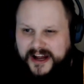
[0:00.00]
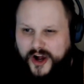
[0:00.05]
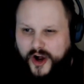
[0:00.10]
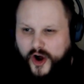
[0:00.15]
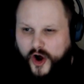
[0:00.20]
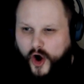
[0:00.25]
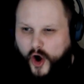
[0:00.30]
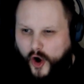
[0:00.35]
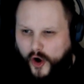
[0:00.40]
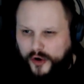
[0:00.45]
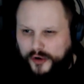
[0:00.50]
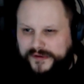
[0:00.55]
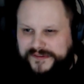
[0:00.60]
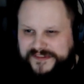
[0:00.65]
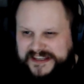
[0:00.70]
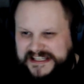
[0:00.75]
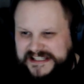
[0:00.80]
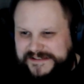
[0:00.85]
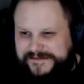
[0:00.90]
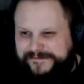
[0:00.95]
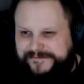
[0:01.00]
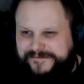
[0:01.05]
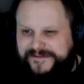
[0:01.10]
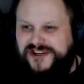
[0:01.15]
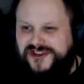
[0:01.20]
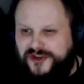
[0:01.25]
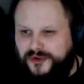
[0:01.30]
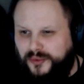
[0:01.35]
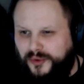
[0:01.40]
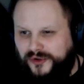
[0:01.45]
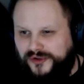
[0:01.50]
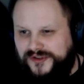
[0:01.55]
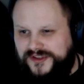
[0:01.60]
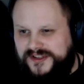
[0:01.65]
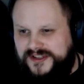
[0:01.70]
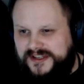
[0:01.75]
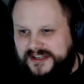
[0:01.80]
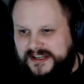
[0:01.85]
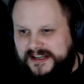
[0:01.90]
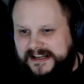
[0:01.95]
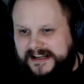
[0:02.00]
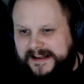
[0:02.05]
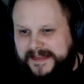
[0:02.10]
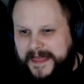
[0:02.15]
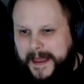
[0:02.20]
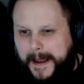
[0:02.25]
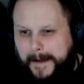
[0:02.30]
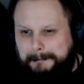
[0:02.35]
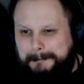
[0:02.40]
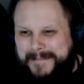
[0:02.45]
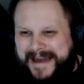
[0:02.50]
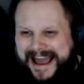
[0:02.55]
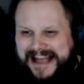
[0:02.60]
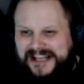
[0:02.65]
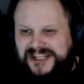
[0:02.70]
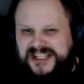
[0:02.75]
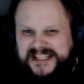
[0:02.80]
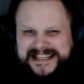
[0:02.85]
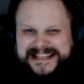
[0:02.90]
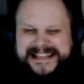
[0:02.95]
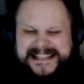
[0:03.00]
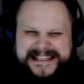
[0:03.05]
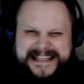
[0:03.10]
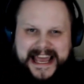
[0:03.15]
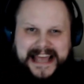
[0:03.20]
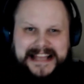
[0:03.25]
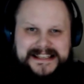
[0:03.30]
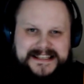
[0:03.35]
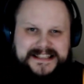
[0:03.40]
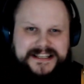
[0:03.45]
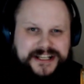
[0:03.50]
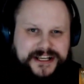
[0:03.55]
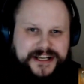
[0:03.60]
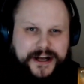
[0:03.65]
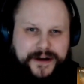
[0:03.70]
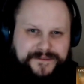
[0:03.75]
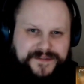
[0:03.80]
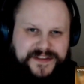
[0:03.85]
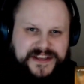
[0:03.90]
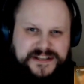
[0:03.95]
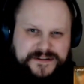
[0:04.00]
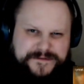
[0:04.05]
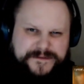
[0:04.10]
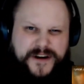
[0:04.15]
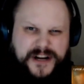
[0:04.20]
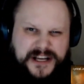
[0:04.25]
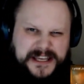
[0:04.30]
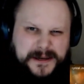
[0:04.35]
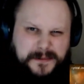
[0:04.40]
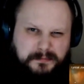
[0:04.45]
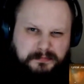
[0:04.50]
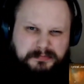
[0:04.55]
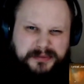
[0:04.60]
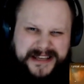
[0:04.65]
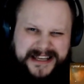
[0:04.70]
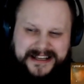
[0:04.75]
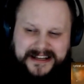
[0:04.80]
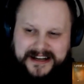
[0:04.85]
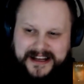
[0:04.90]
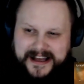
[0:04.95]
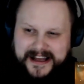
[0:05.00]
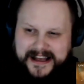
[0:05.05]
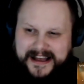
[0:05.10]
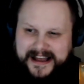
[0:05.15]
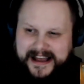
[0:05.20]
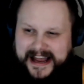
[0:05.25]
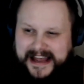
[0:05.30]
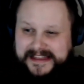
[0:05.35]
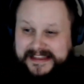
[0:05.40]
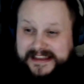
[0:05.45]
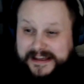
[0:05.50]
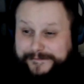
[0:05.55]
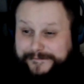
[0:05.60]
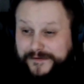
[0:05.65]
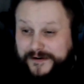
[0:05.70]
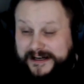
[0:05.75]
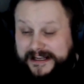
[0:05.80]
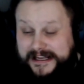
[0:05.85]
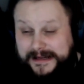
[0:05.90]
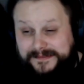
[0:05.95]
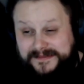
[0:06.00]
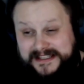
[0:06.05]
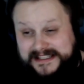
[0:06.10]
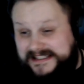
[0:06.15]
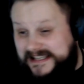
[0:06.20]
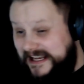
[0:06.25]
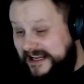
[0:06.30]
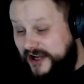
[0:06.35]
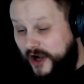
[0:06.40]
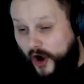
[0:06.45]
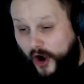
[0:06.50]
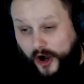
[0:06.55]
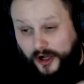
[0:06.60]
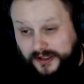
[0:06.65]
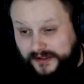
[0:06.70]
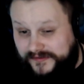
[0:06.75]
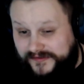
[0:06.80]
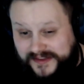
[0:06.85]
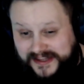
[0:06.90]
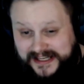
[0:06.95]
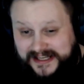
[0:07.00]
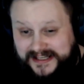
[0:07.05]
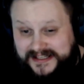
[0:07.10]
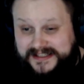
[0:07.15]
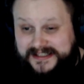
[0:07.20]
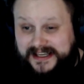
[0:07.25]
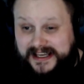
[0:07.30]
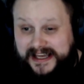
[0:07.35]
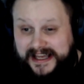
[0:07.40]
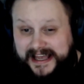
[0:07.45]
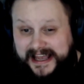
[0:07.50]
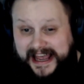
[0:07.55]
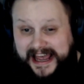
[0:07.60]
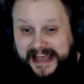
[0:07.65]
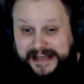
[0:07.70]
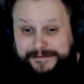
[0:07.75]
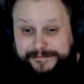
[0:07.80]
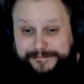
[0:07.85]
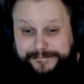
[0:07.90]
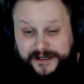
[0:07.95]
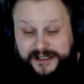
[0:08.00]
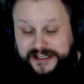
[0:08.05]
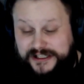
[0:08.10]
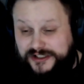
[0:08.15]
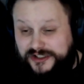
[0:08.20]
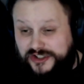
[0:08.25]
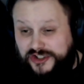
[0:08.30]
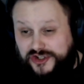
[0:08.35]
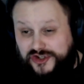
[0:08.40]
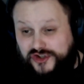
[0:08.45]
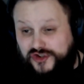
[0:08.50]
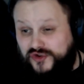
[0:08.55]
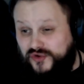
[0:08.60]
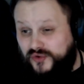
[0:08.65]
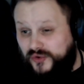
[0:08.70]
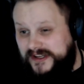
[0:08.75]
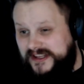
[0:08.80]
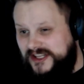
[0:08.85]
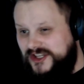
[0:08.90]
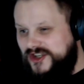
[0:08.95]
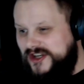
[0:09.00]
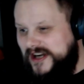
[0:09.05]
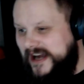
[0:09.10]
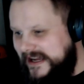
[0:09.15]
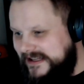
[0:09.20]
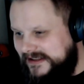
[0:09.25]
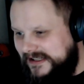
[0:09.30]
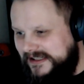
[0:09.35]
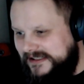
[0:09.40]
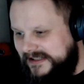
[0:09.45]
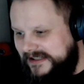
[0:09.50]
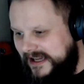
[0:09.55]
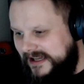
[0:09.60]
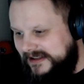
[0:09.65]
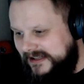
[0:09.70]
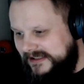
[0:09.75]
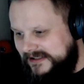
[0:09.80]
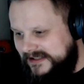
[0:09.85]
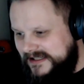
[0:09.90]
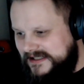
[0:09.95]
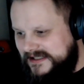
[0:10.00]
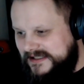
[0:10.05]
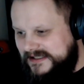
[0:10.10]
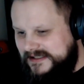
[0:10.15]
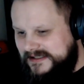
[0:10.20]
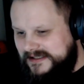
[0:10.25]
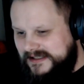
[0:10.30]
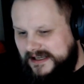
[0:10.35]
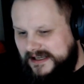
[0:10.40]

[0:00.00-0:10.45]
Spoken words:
all of these visuals that match the intensity of this fucking beat, and then for him to take all of this and fucking destroy the track like that. Like, this is...